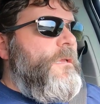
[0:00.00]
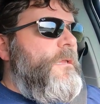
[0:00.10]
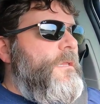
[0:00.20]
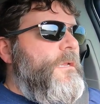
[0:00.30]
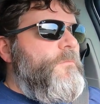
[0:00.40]

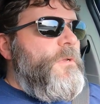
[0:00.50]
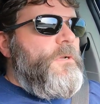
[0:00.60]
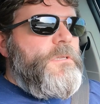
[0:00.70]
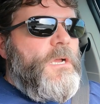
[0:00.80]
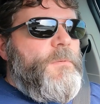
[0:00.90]
And then we
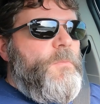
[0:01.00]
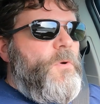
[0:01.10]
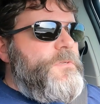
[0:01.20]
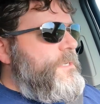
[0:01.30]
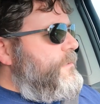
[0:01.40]
were talking about
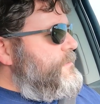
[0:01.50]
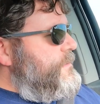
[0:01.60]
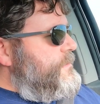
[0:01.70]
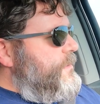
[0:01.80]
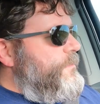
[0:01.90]
motorcycles, and
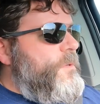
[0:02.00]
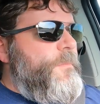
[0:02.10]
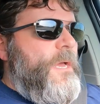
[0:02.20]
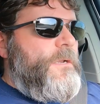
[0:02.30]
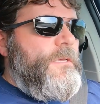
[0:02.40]
he told me
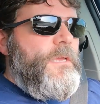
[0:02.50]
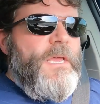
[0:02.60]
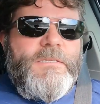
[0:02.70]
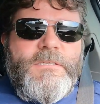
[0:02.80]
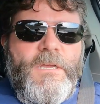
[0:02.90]
about a
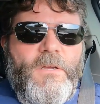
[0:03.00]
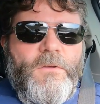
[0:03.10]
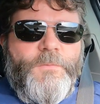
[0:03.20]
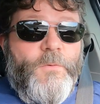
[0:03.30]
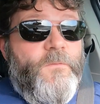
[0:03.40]

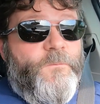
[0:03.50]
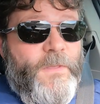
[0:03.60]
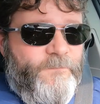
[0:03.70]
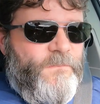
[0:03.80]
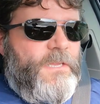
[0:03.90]
SL
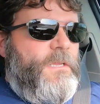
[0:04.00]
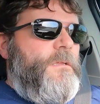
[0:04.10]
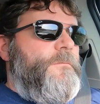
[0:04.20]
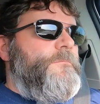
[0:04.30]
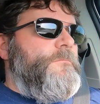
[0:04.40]
350
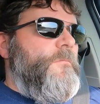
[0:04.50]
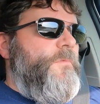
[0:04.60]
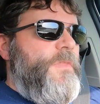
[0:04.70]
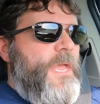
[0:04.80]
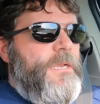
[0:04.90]

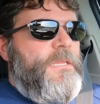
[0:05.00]
that